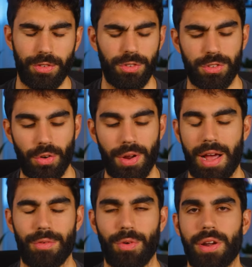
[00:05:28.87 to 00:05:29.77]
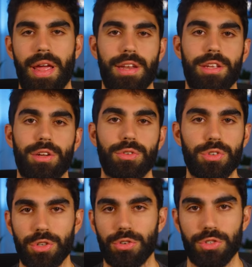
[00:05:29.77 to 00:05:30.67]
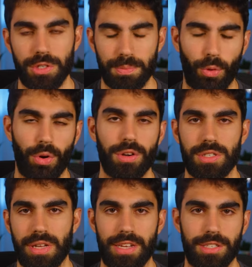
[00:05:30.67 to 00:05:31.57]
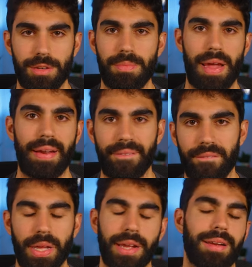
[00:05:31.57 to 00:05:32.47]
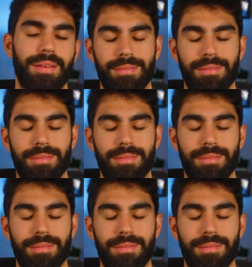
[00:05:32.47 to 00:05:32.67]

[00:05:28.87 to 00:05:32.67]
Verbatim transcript: If you don't have one and you shoot sports as your main thing,